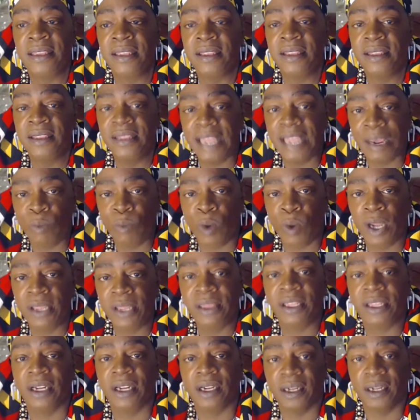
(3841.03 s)
they want
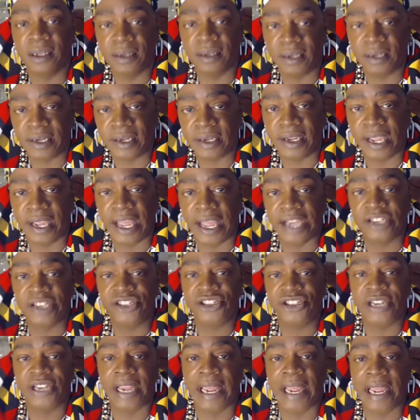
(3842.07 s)
the
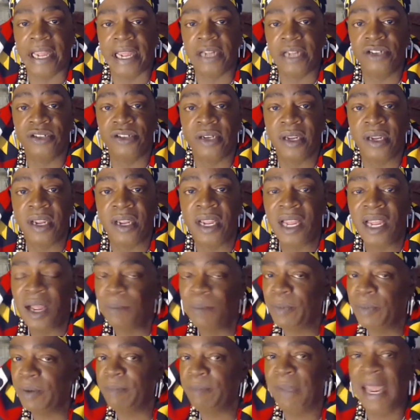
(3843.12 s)
exchange,
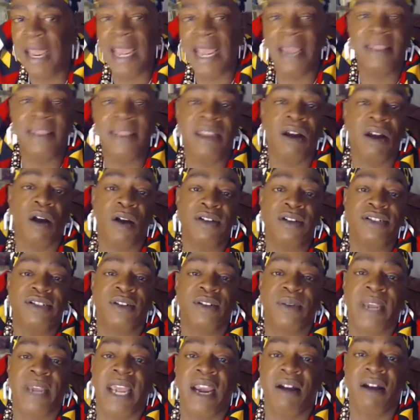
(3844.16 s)
but man, they're also
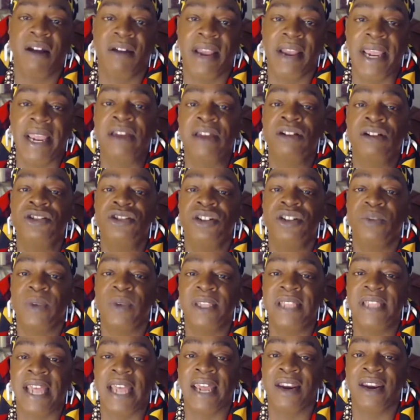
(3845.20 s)
carrying energy
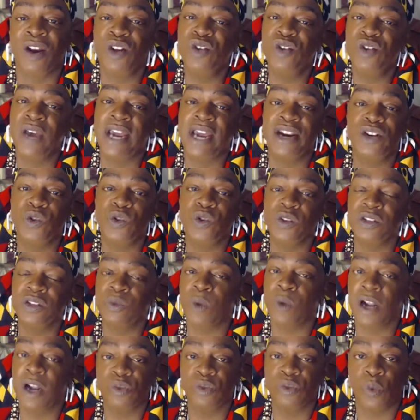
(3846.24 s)
with that. All you got to do is
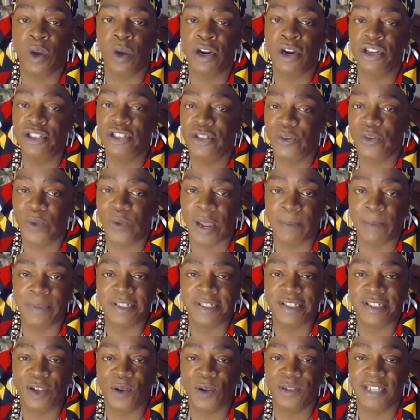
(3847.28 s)
watch one or two
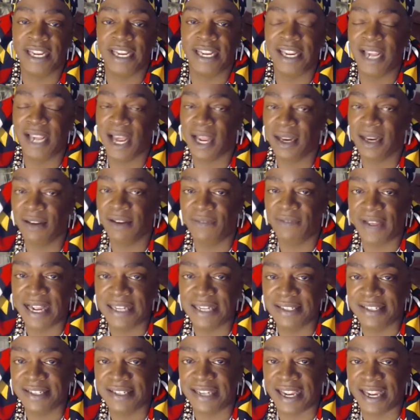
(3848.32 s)
episodes of Yana
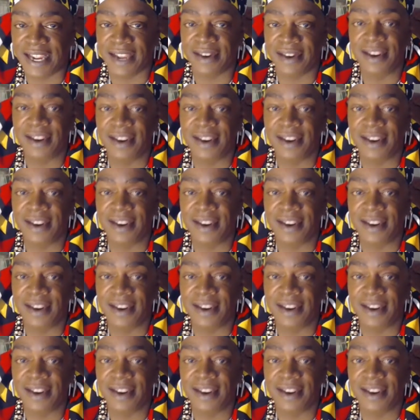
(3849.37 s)
Van Zandt